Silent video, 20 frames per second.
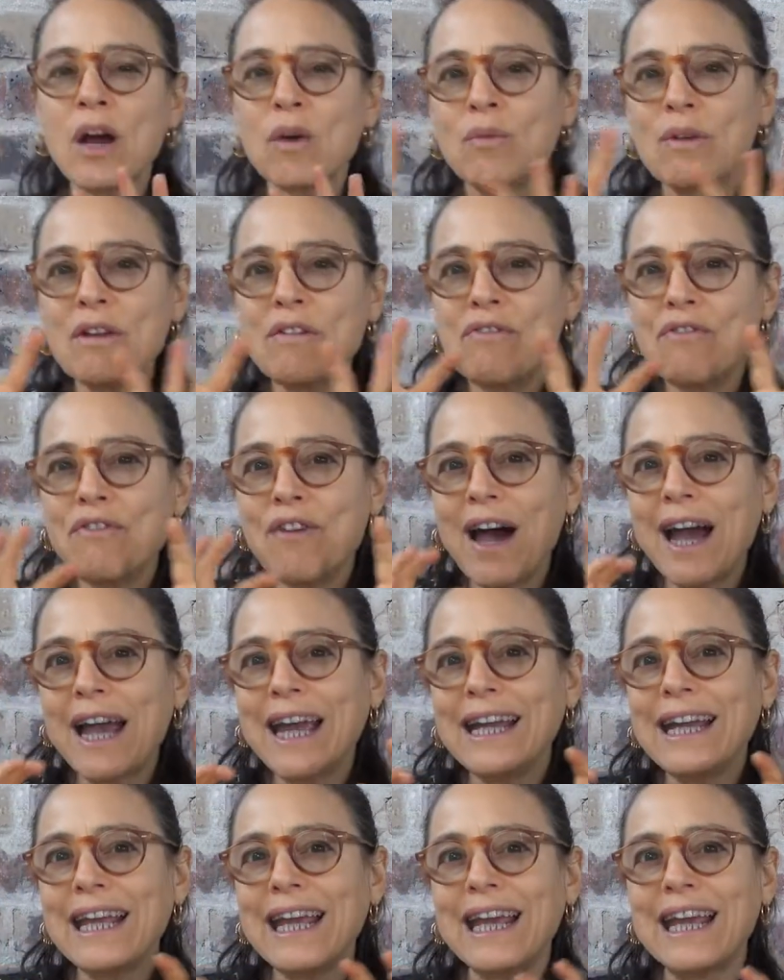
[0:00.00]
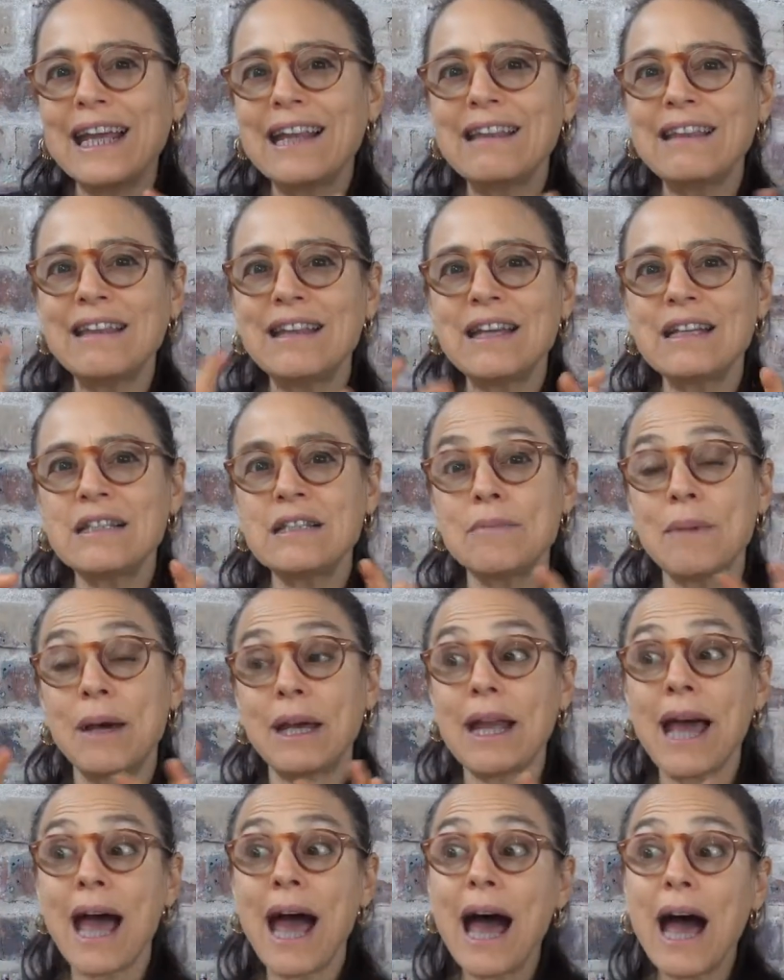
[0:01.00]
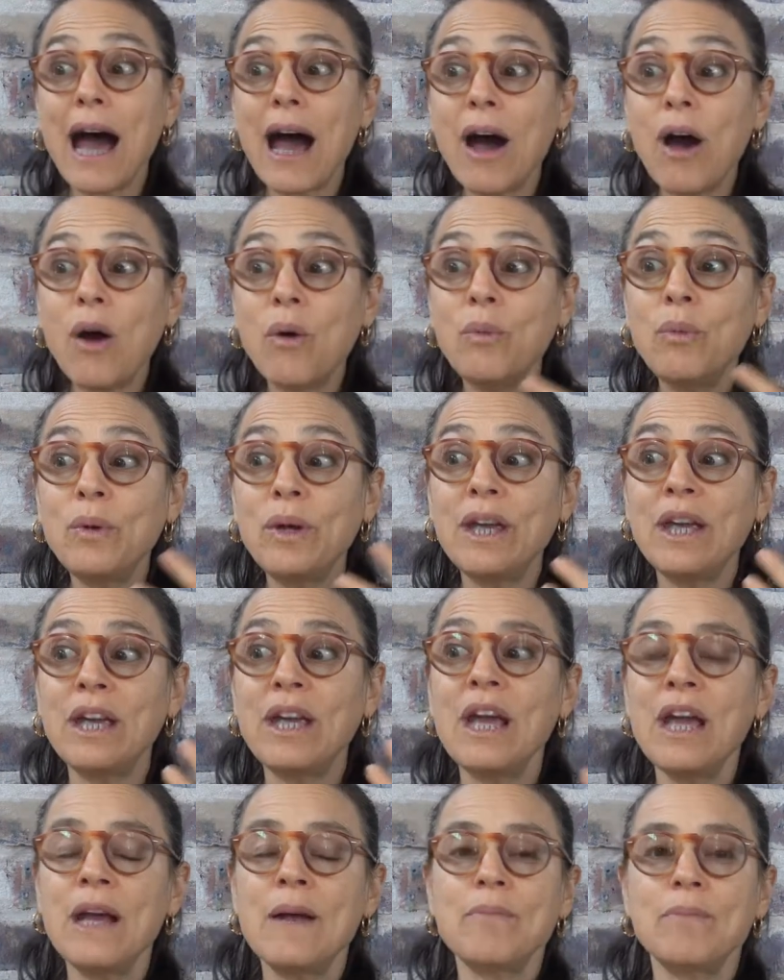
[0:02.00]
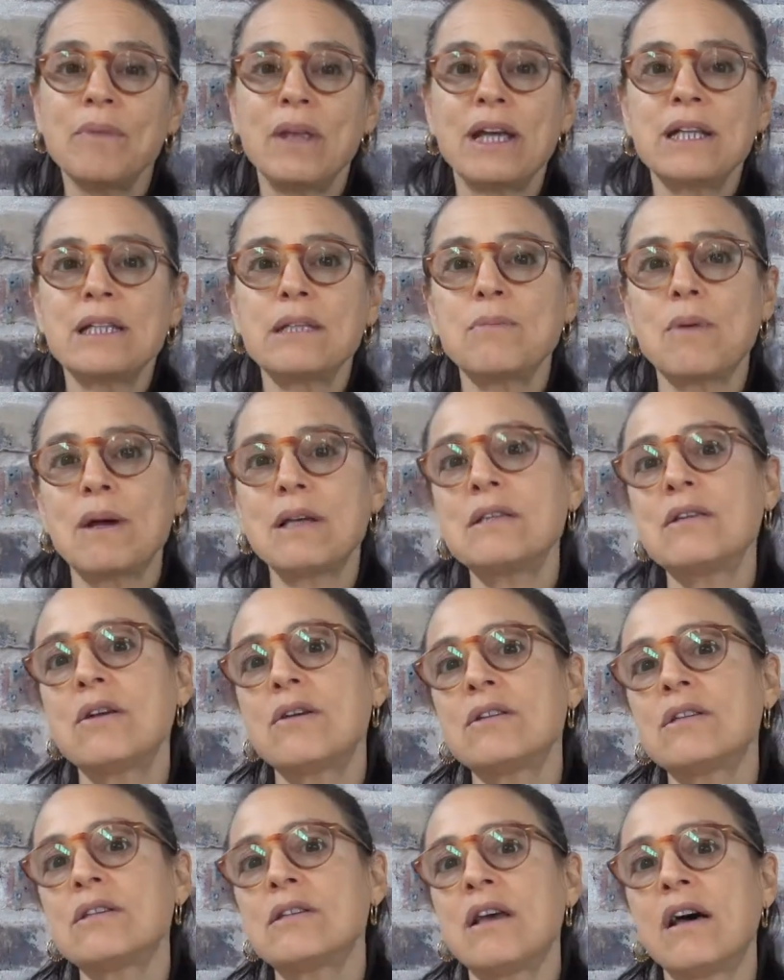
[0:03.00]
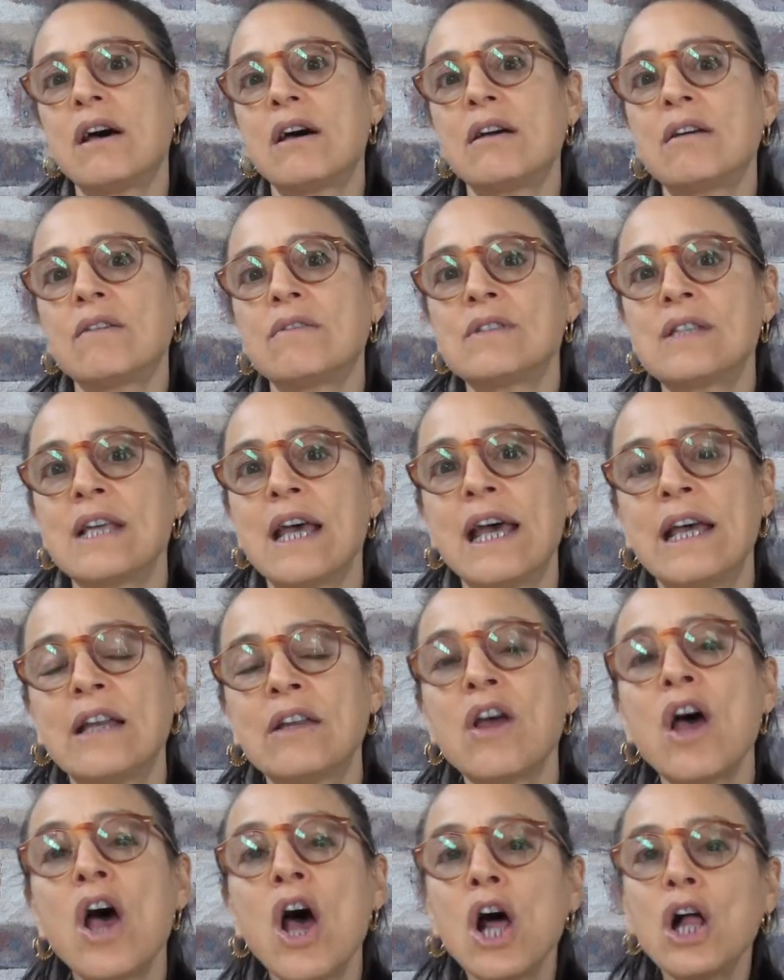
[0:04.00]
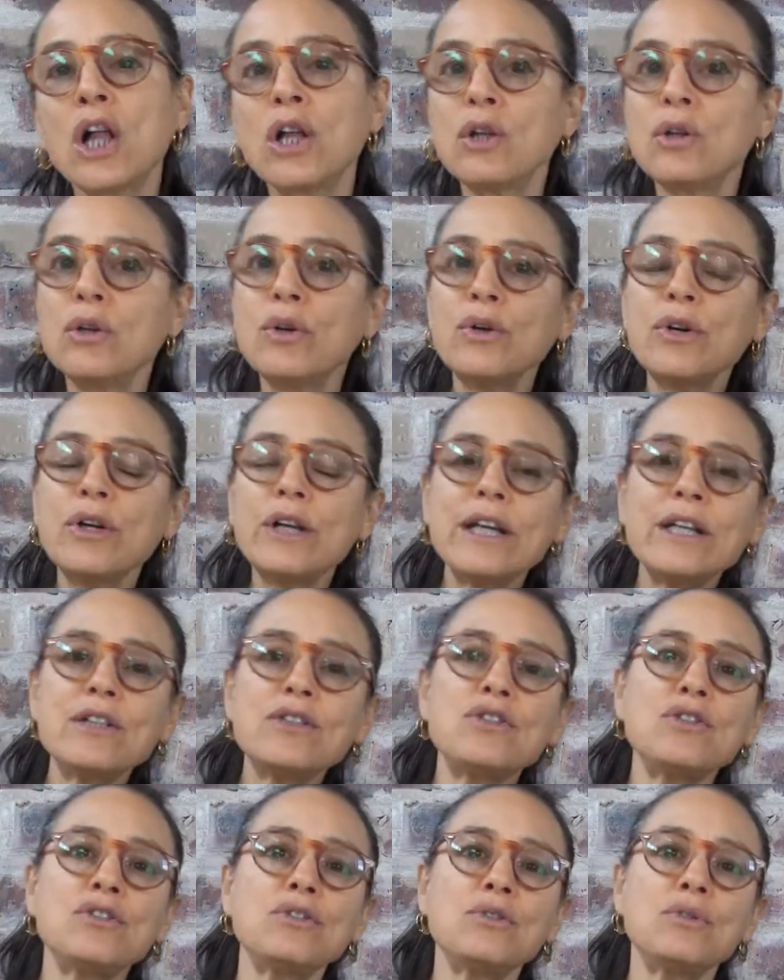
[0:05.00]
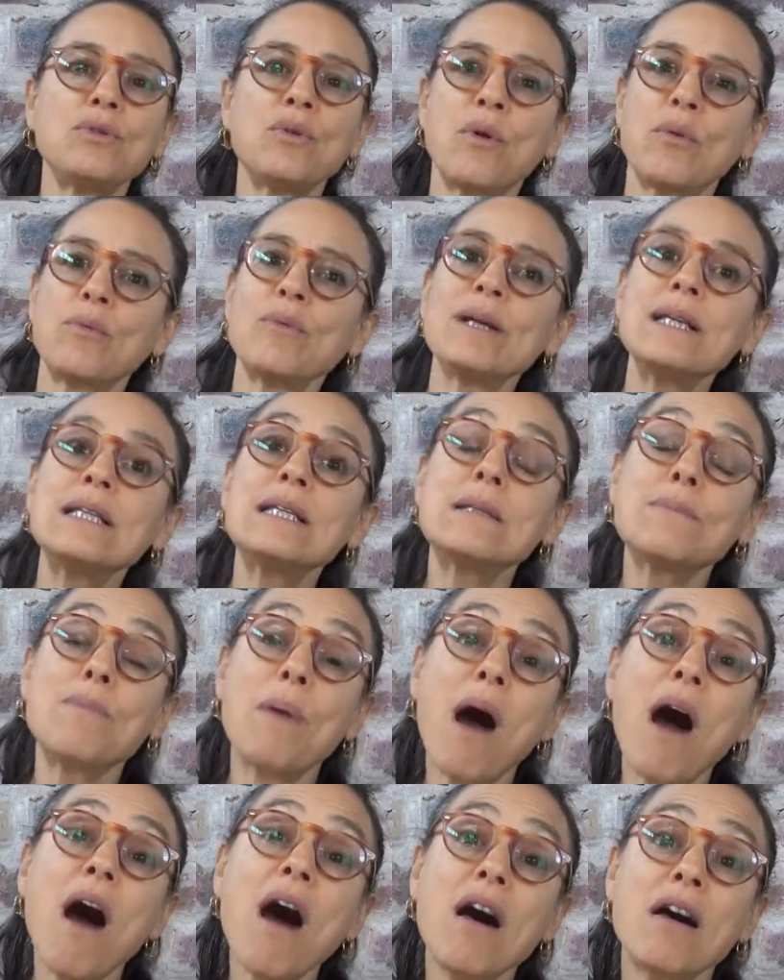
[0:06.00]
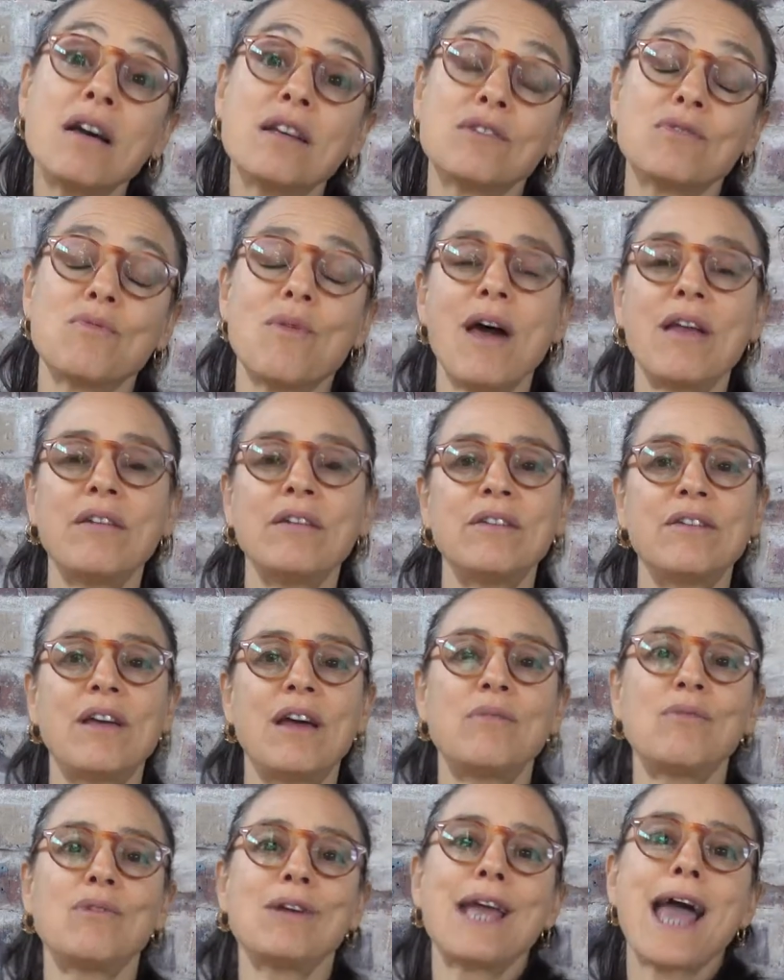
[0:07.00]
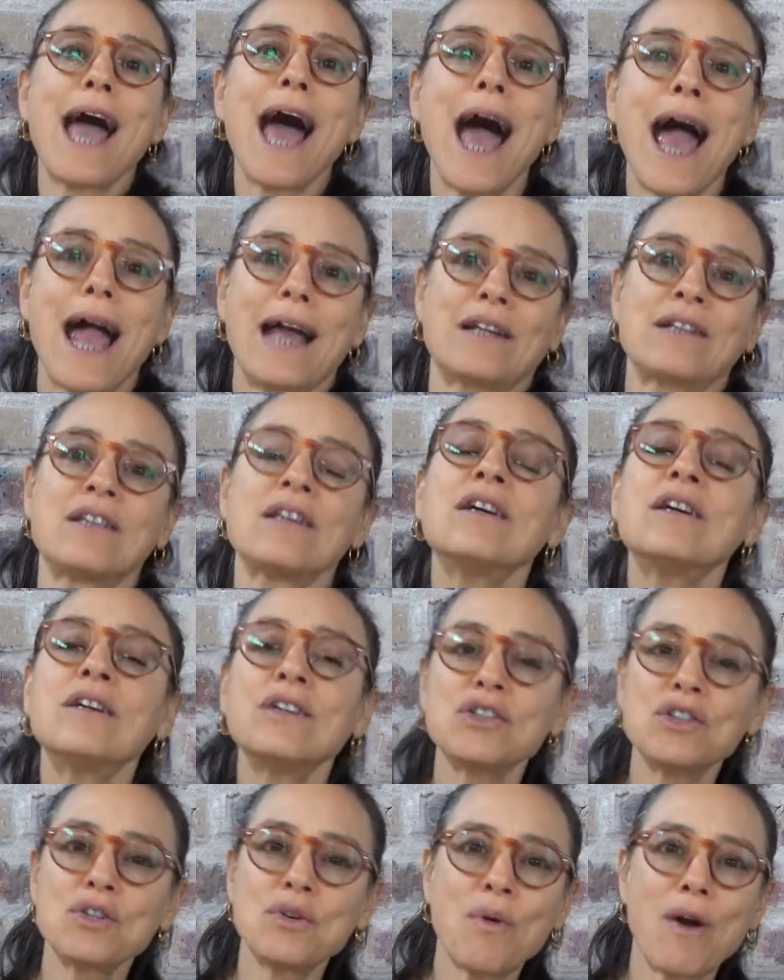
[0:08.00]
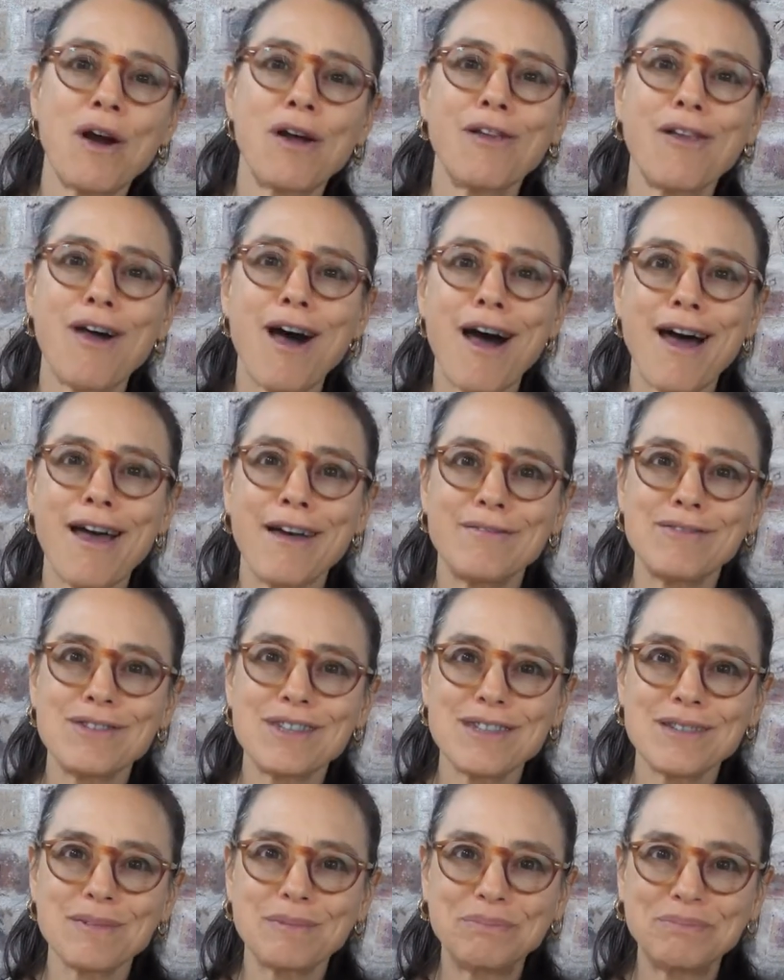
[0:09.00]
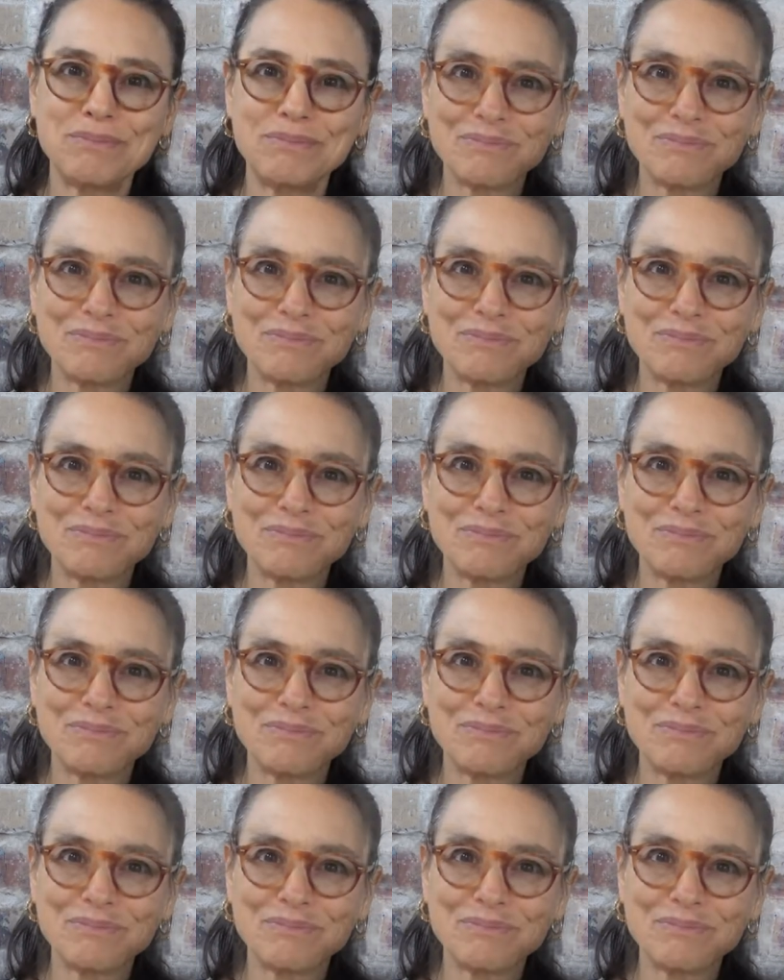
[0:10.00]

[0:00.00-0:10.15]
refining things about how we express ourselves and learning to respond rather than react to our lives.